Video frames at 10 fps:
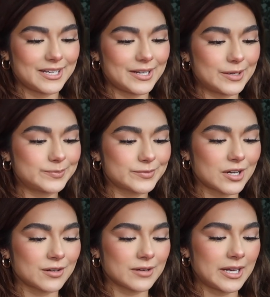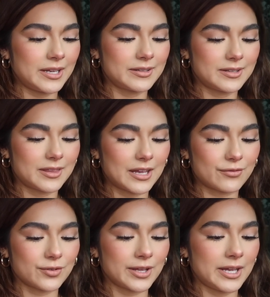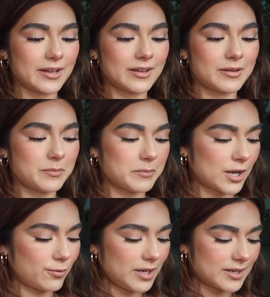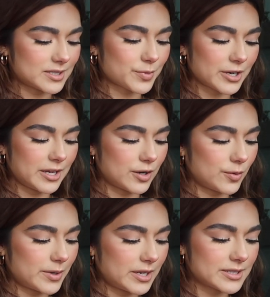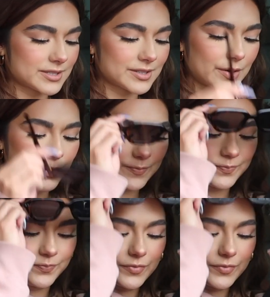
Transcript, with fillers: you know, got ready. Thankfully, my week is pretty open, so